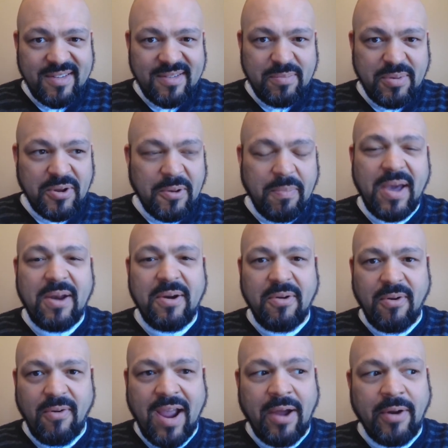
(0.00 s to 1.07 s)
pitter patter
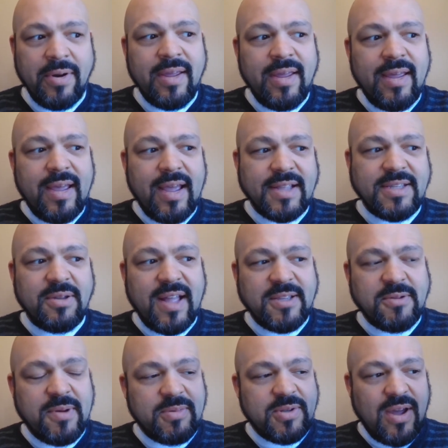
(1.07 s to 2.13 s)
around. And so that's
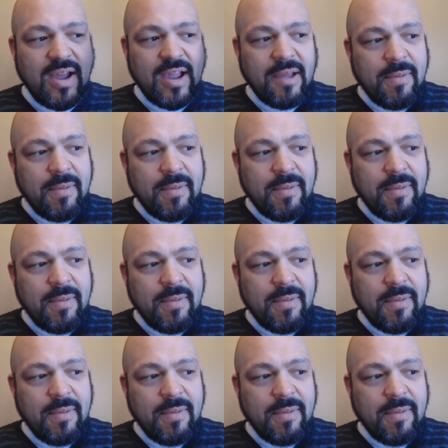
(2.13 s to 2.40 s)
what I'm talking